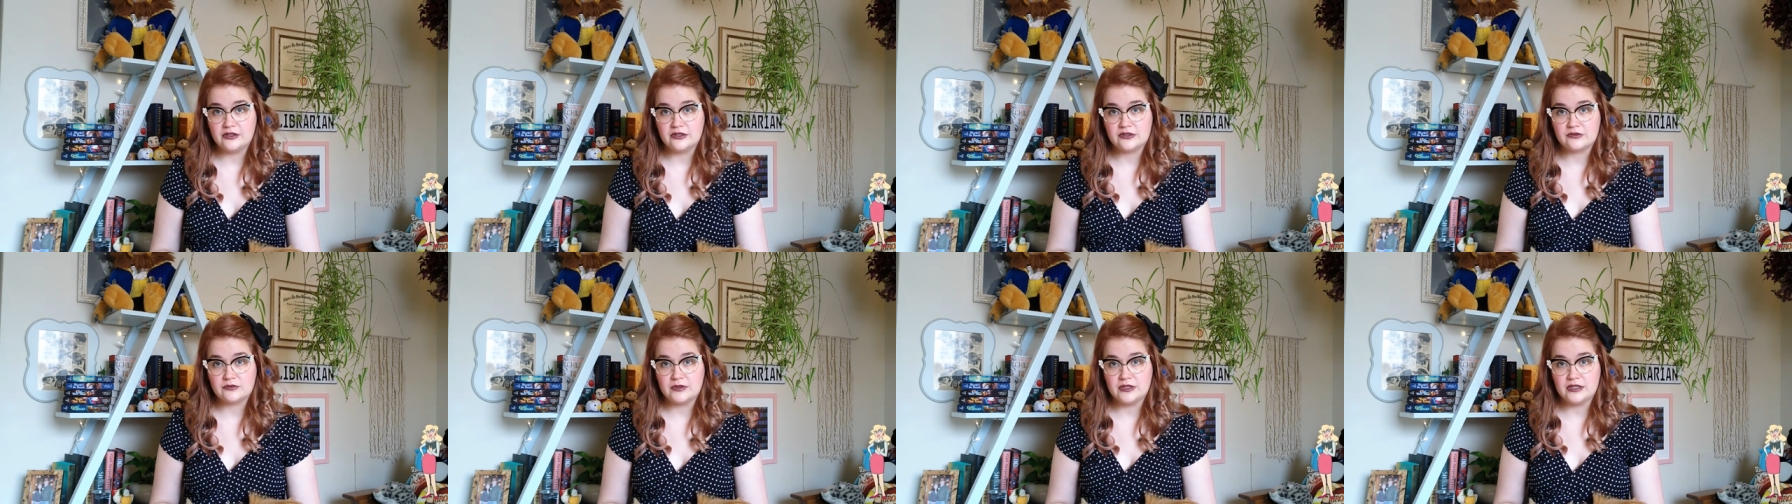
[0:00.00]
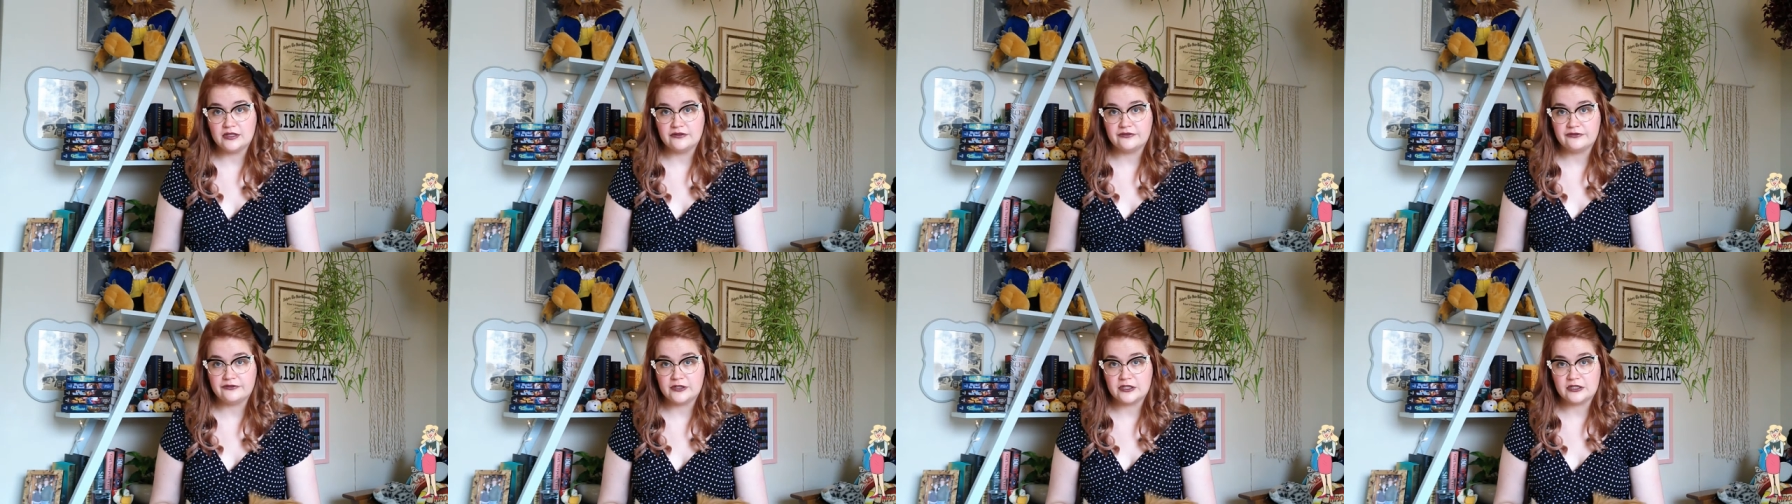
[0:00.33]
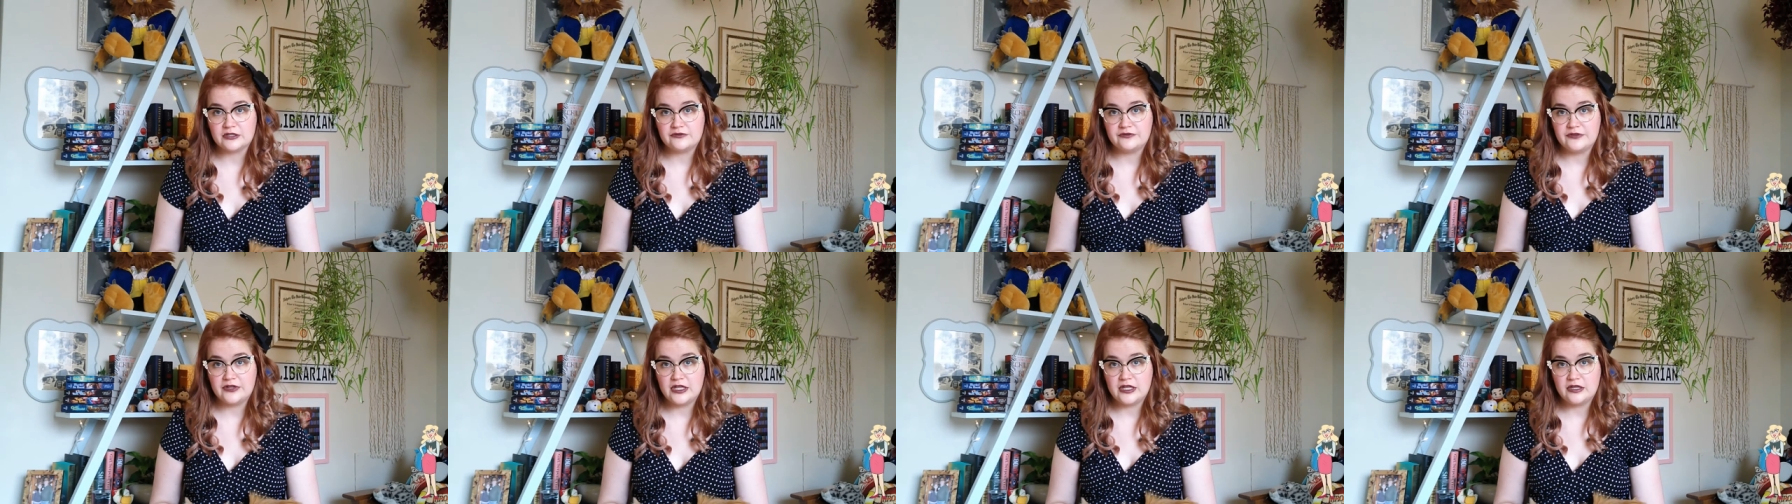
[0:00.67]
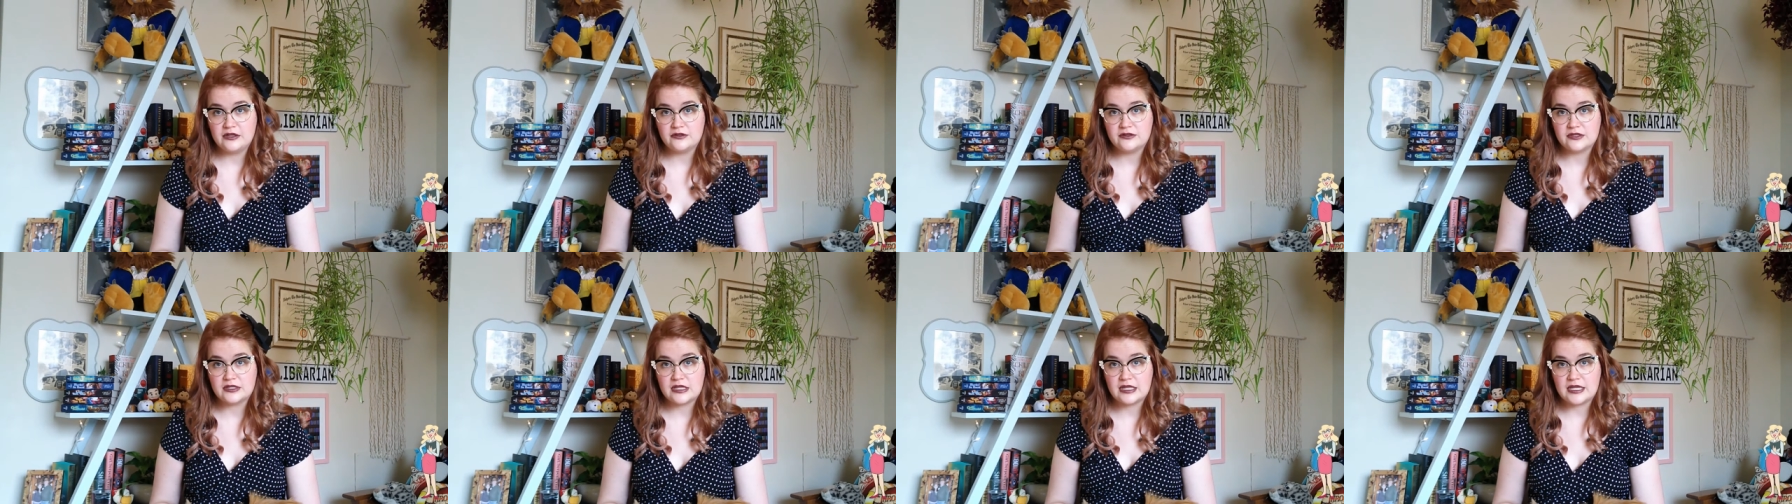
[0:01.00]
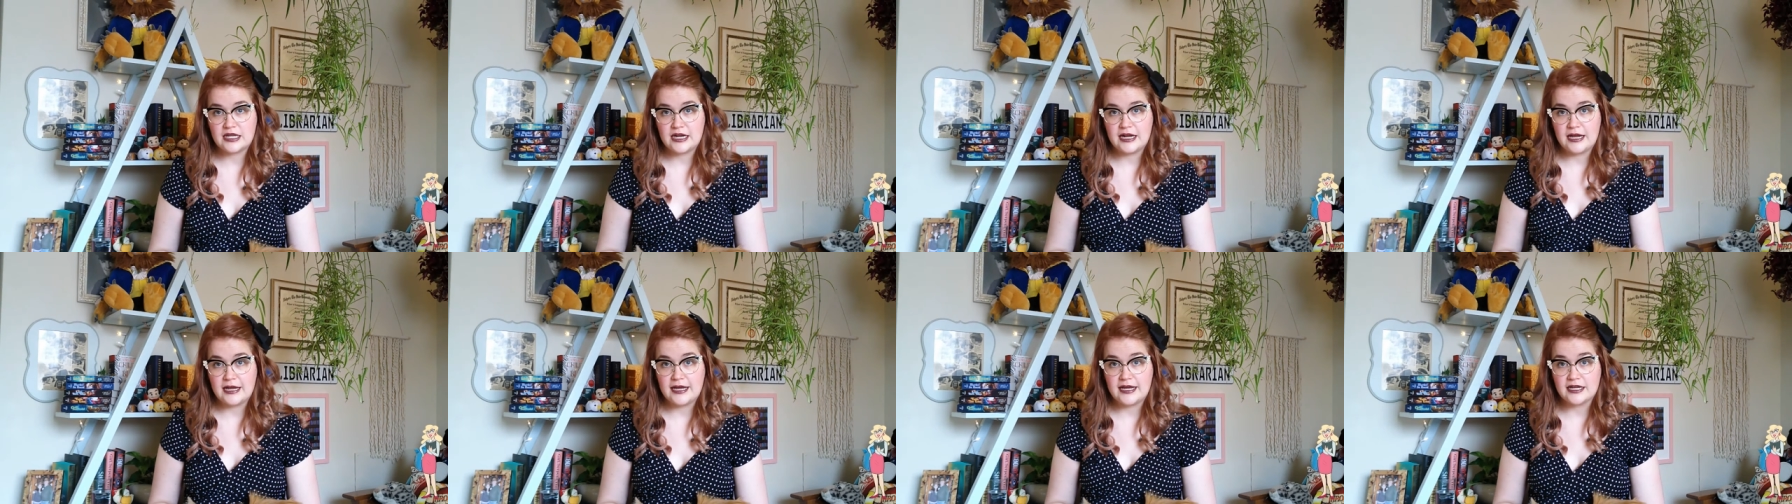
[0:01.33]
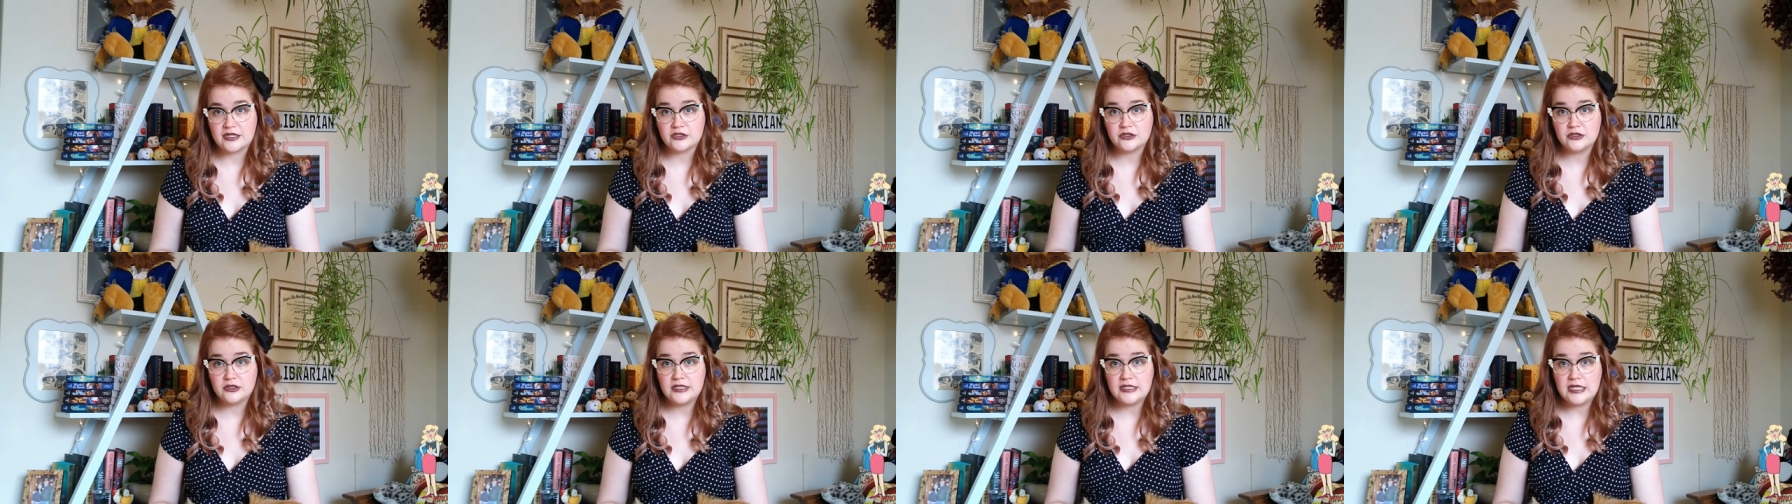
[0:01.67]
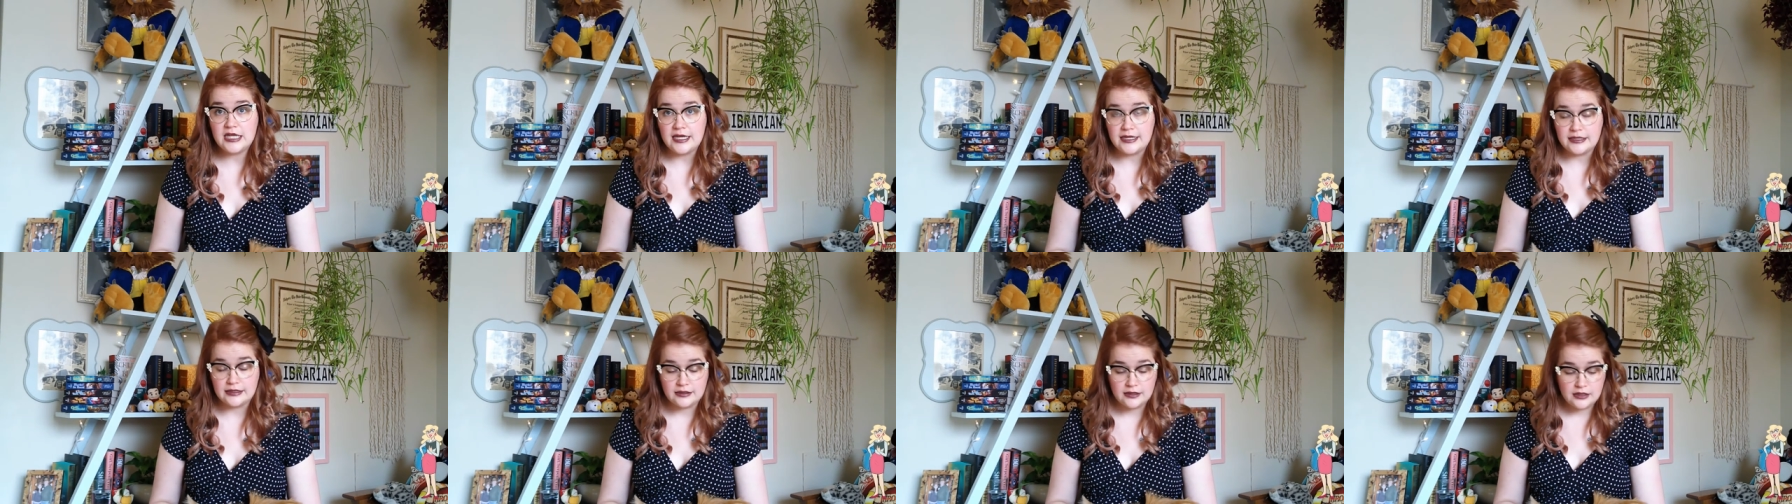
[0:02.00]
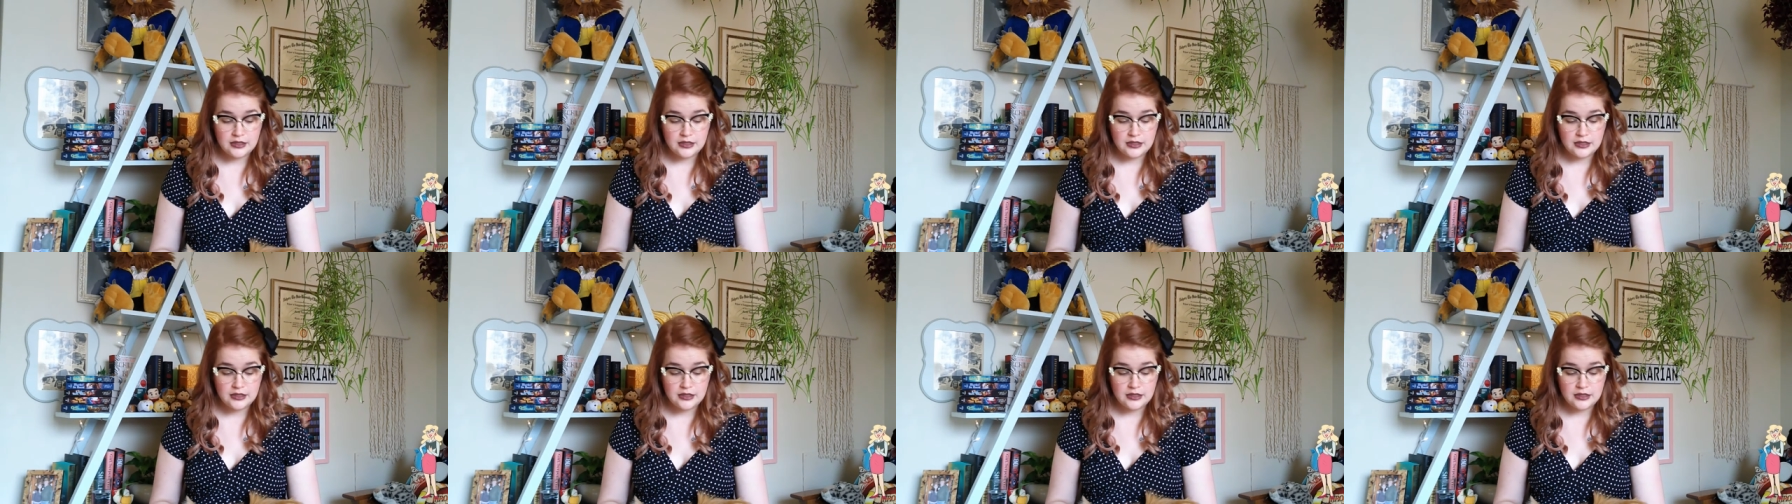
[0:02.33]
It's one of the first videos that I actually did.